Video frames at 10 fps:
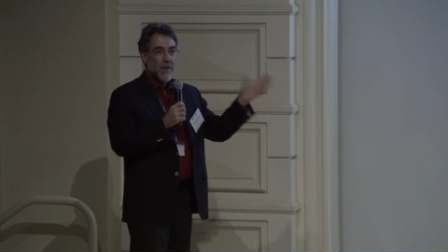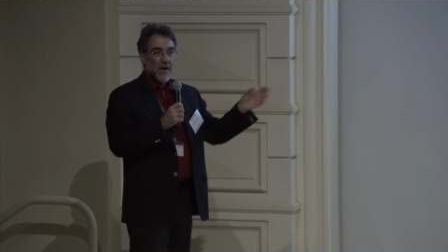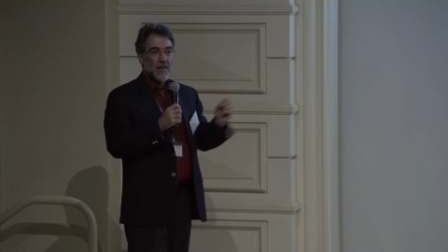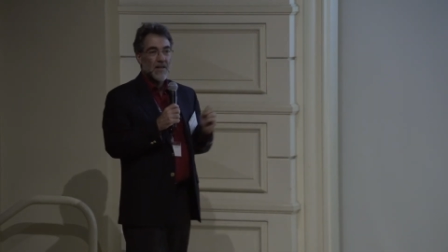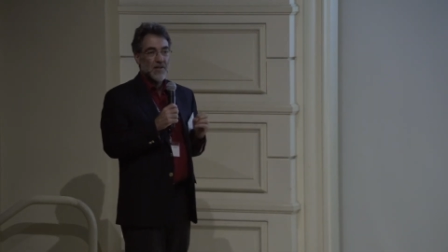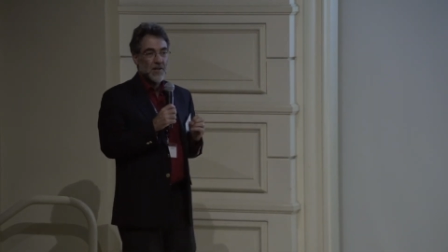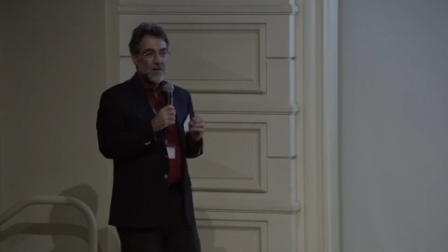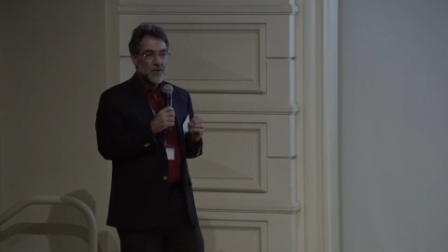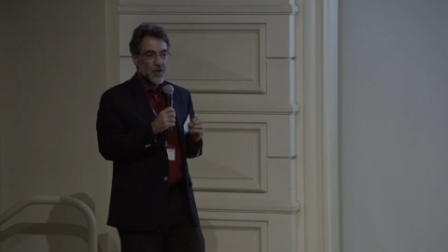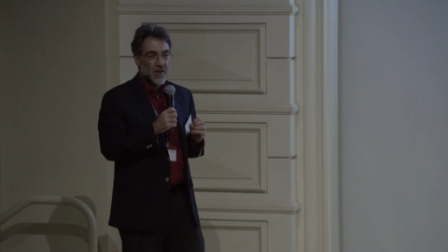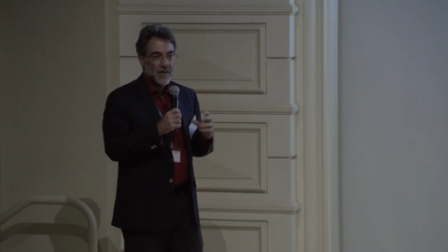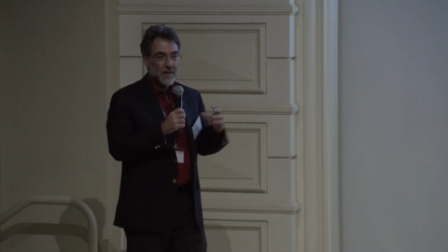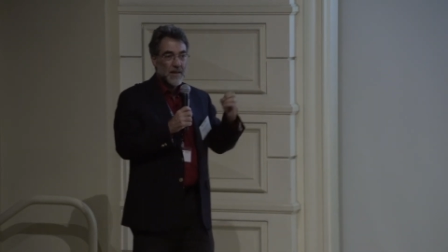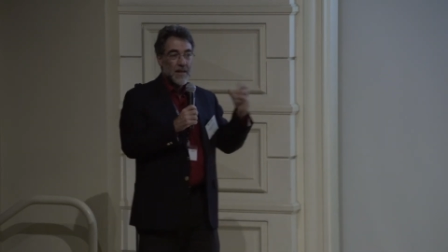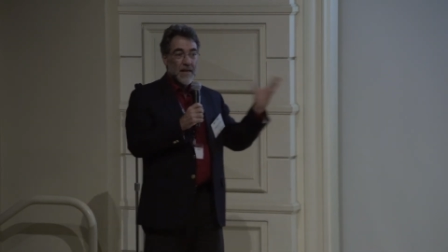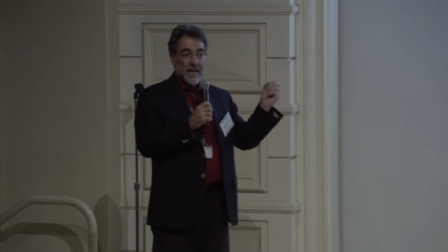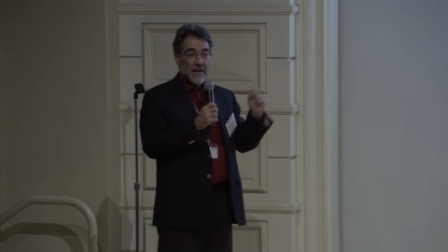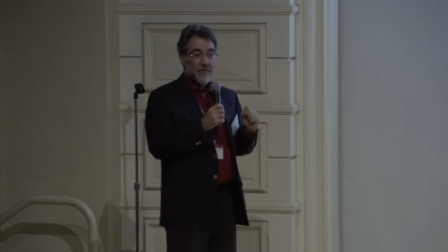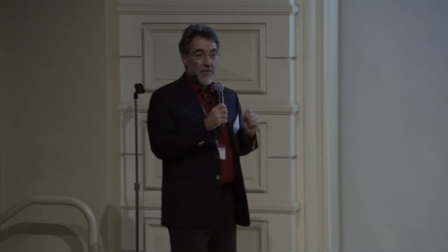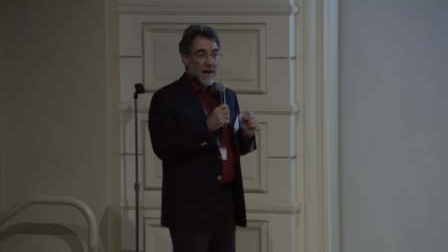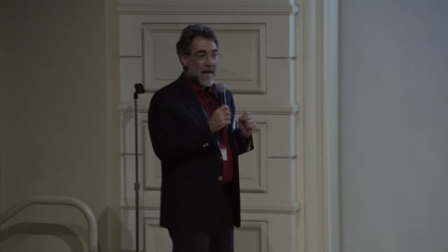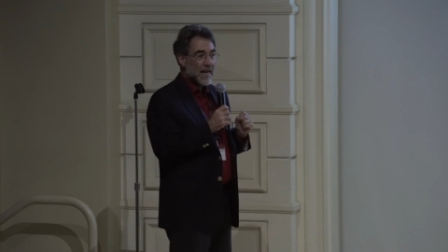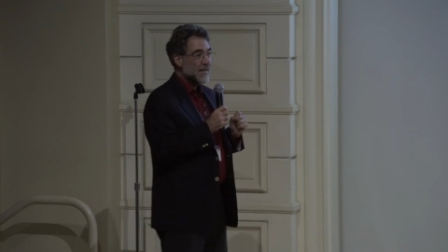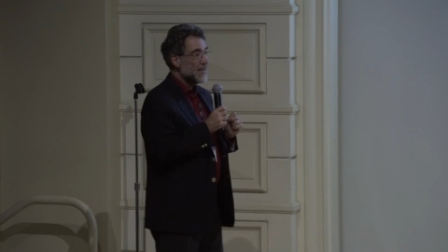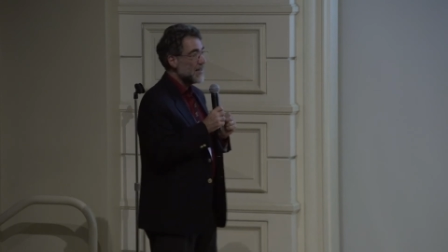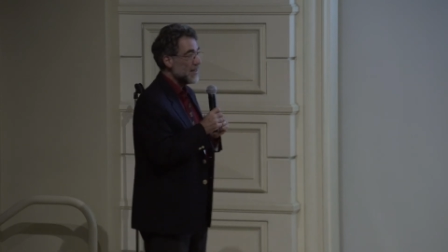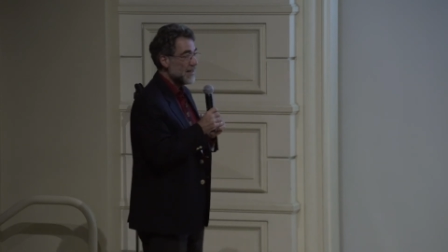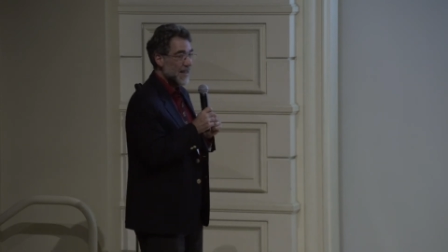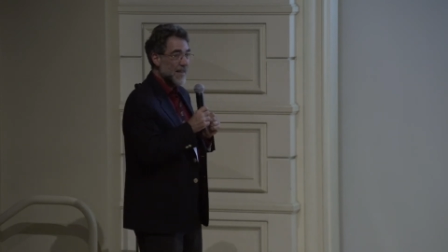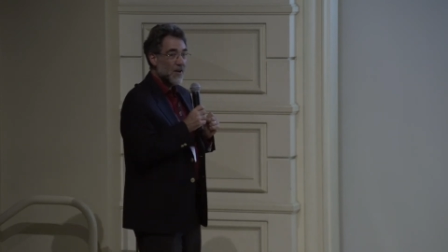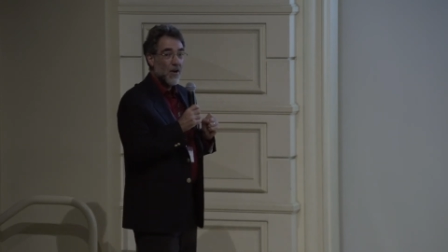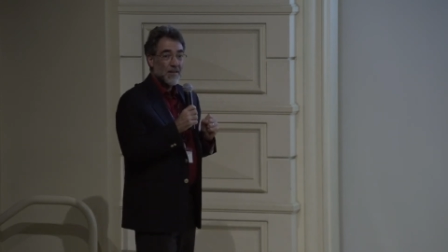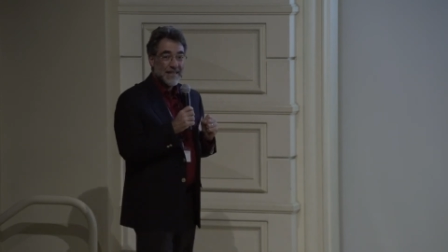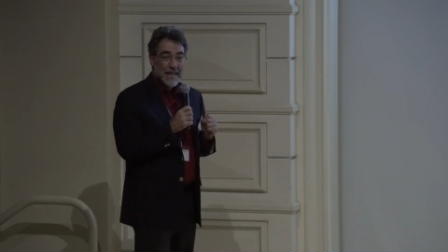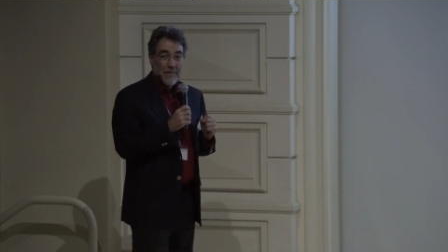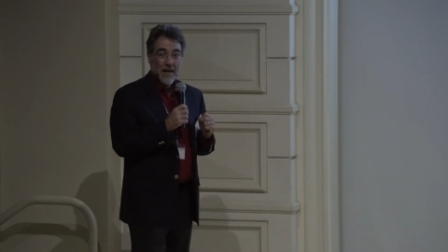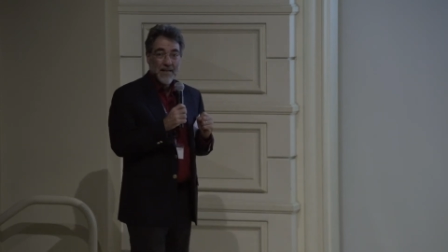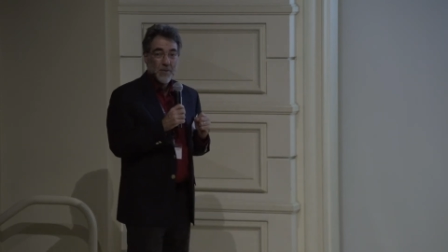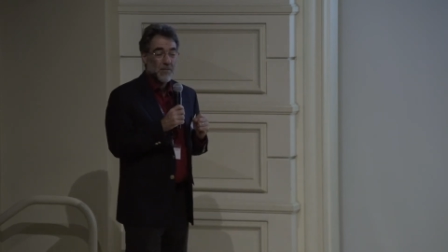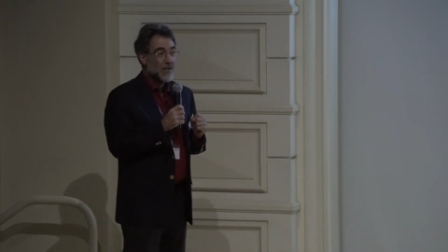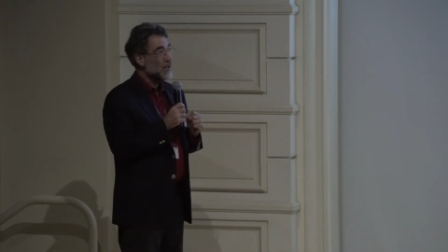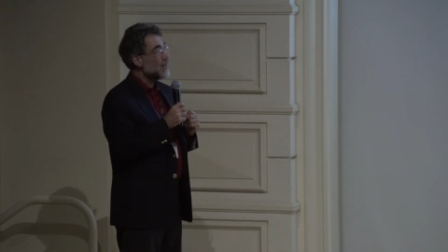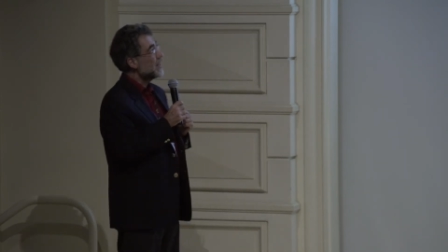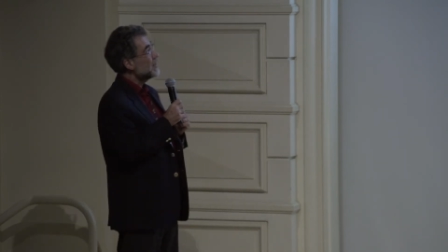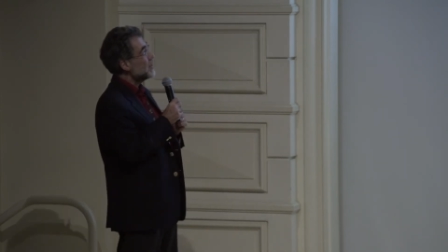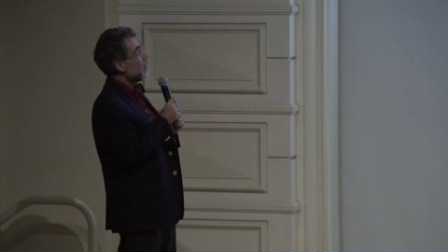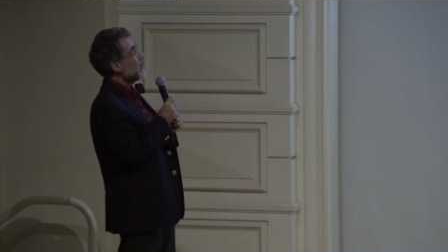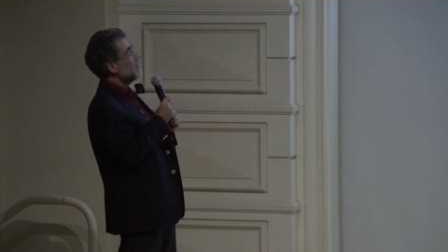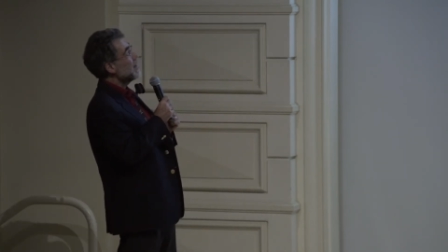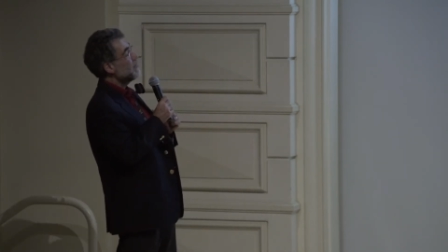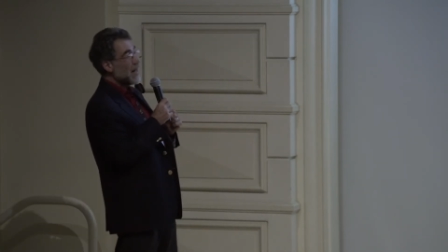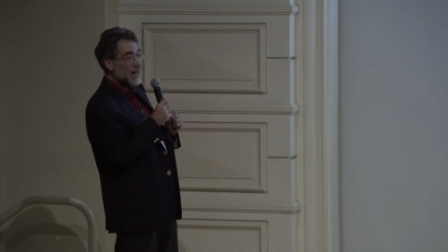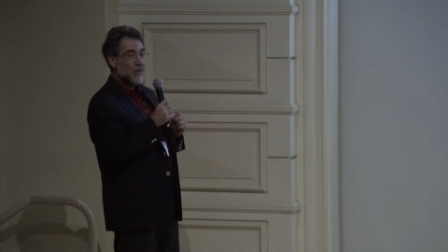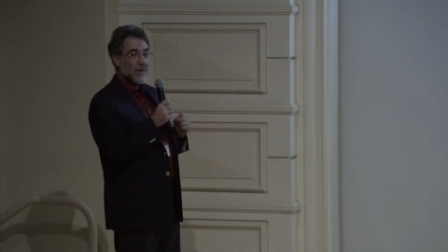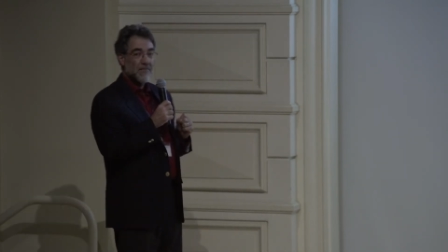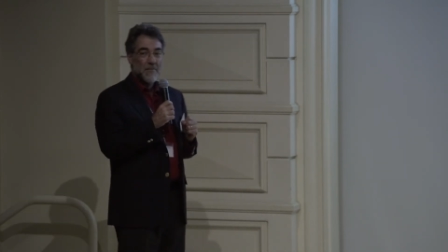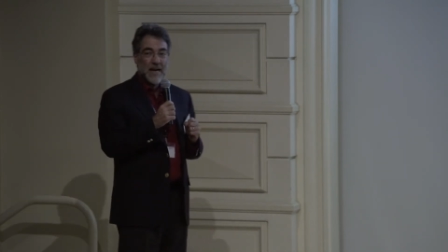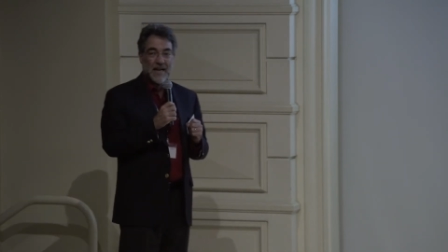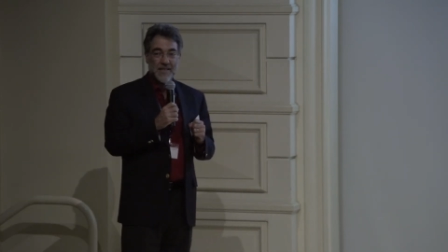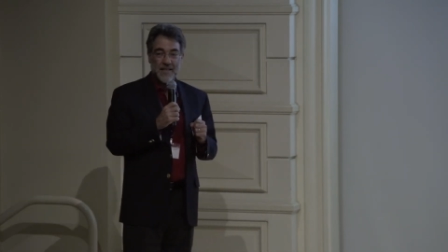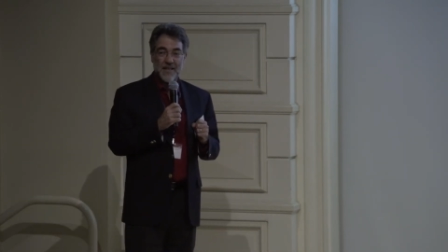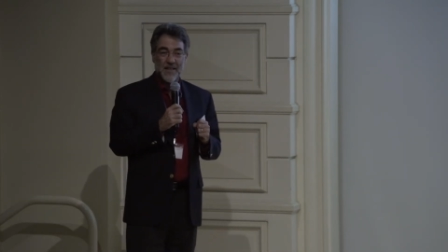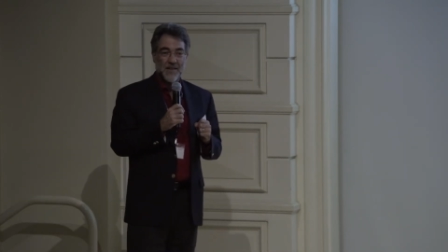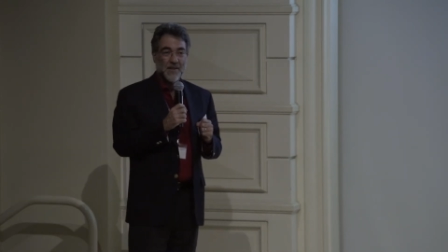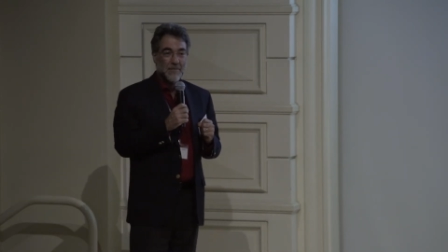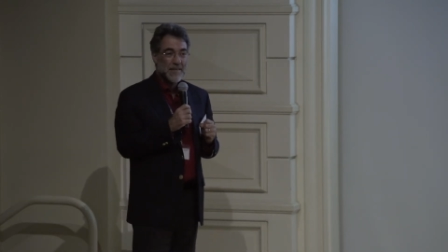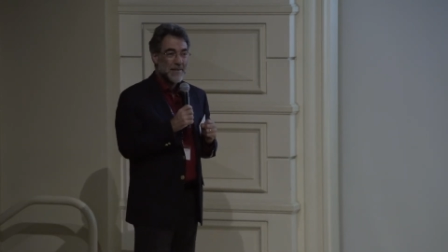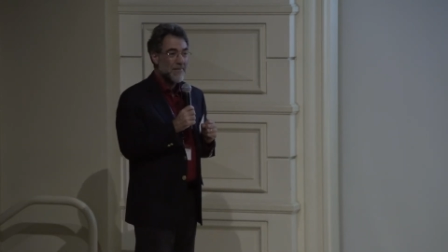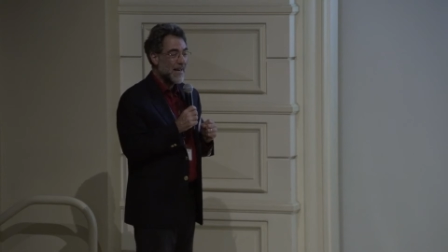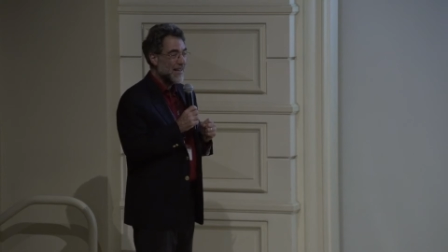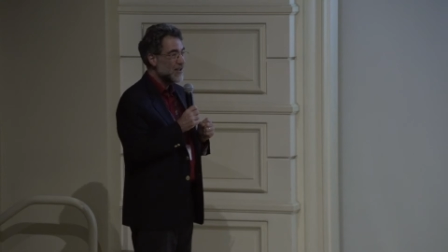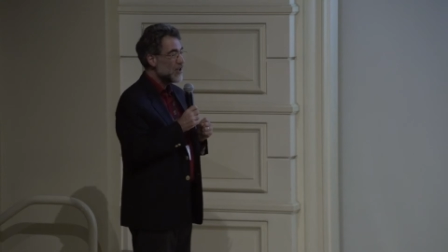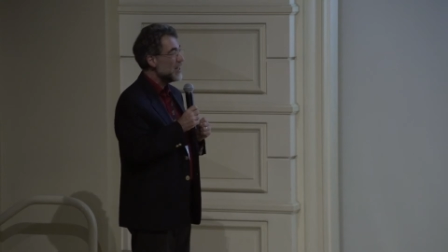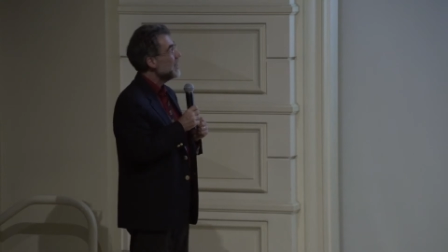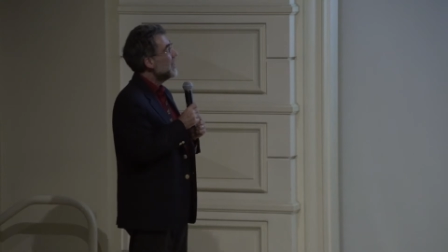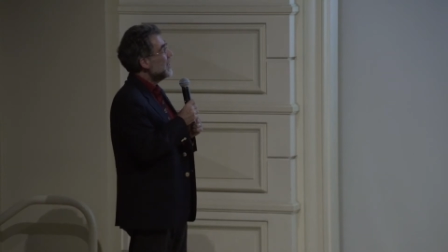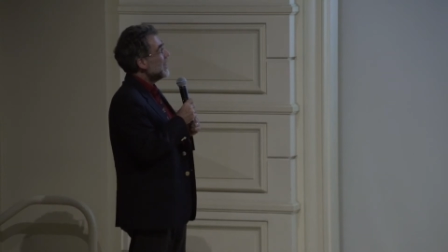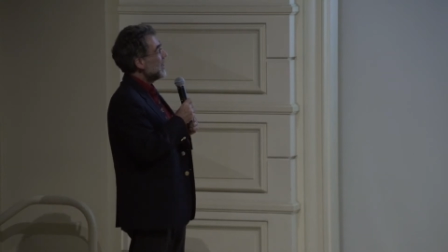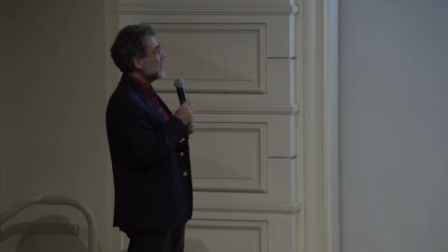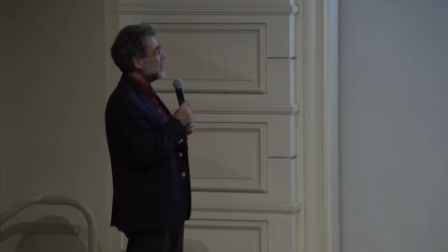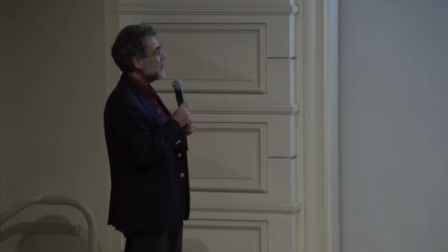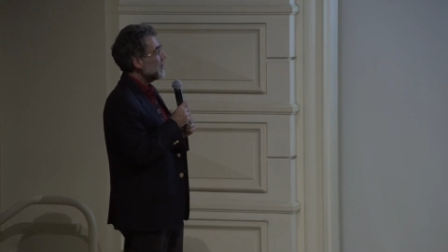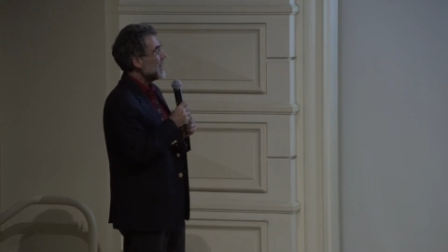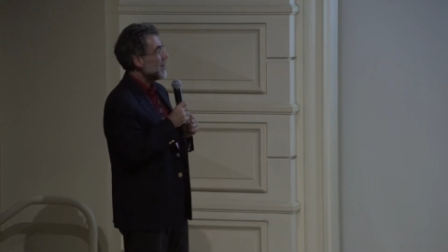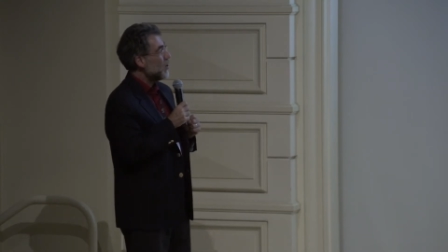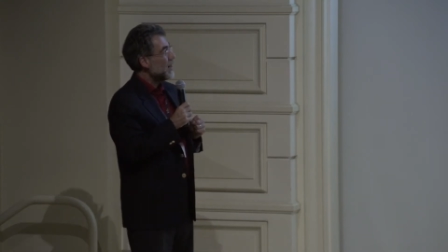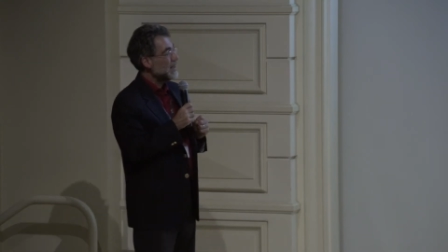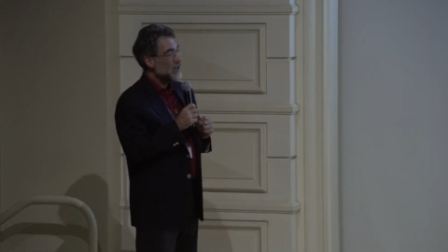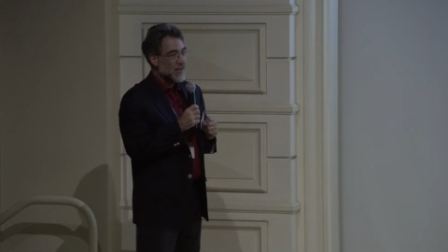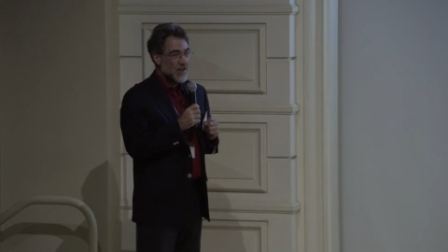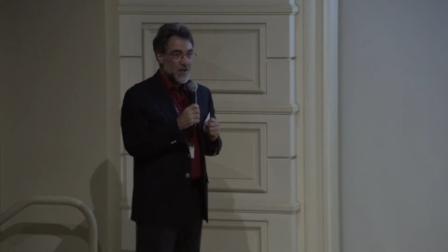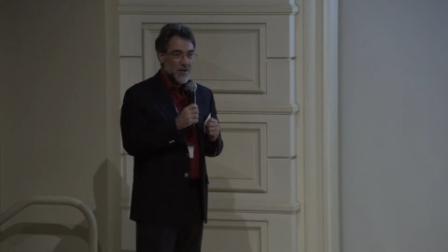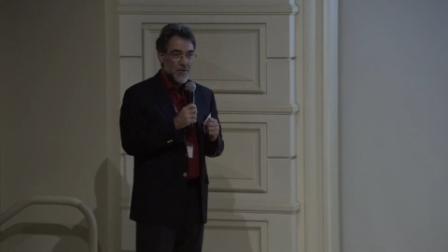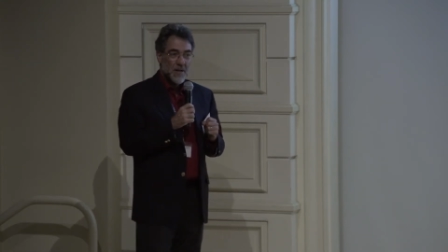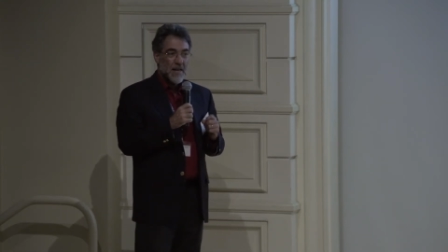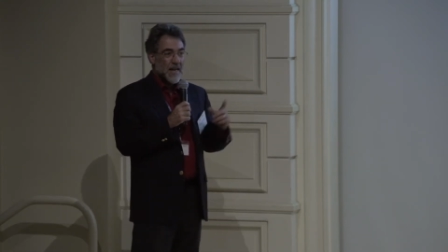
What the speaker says: part of the solution in informatics is a thing called DMICE, which is the Department of Medical Informatics and Clinical Epidemiology here at OHSU.